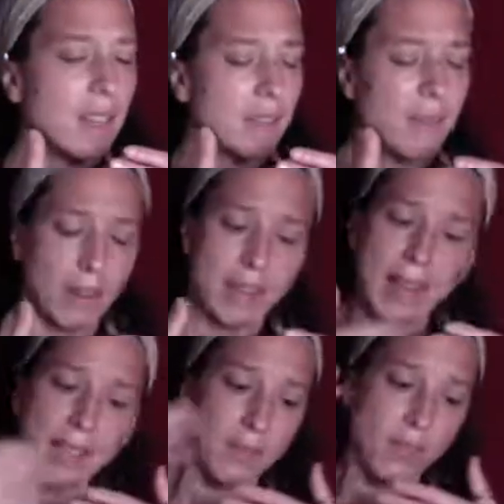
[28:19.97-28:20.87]
The very
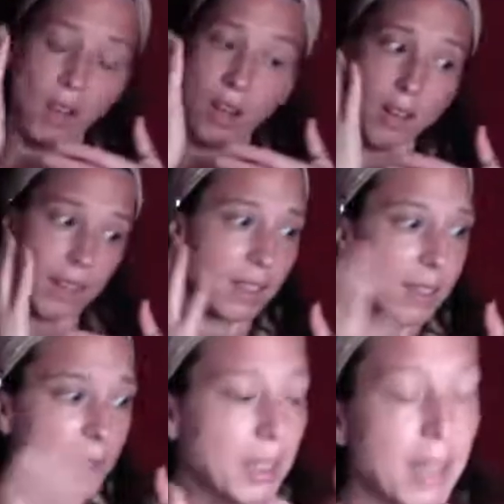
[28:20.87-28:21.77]
act of talking is
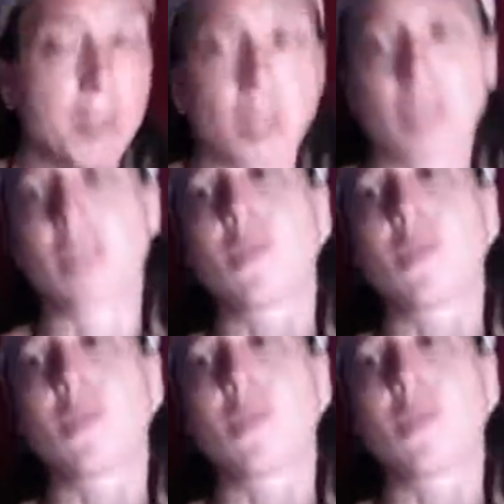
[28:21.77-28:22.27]
sometimes just so